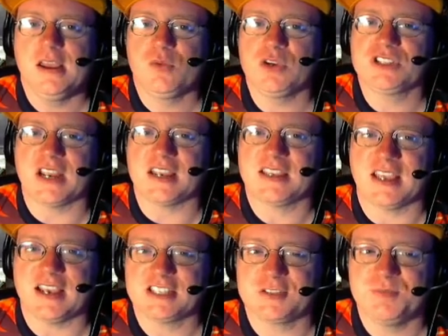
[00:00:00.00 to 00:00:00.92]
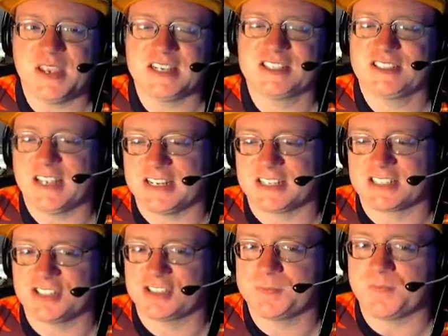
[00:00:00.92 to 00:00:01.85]
Which I guess makes sense,
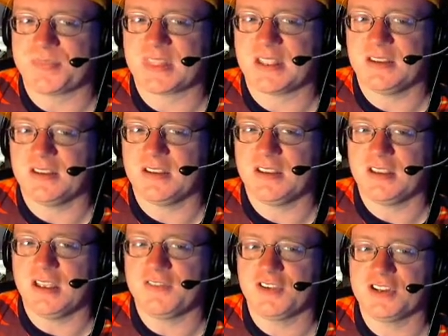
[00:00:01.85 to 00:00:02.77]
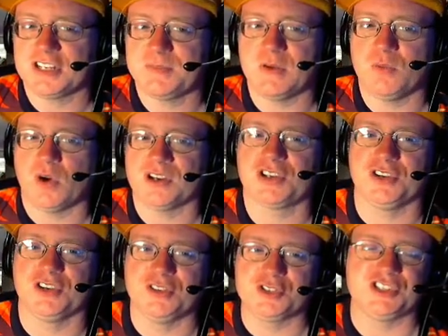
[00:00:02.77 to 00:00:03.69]
because if you're going to spend one
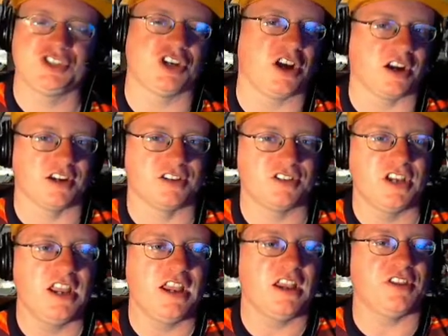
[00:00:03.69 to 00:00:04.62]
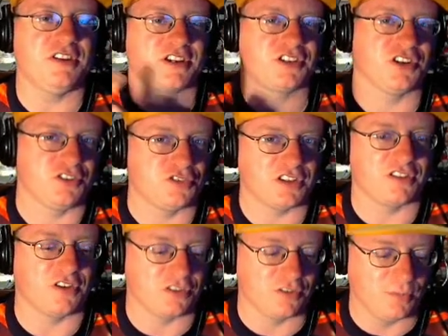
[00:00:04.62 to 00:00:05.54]
turn using charge and the next turn using
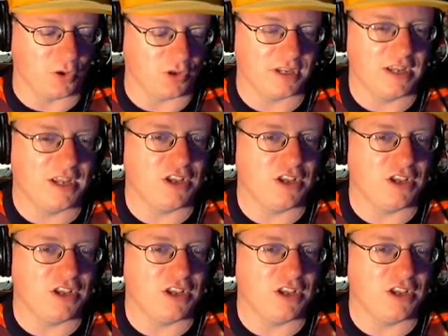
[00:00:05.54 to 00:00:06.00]
thunderbolt,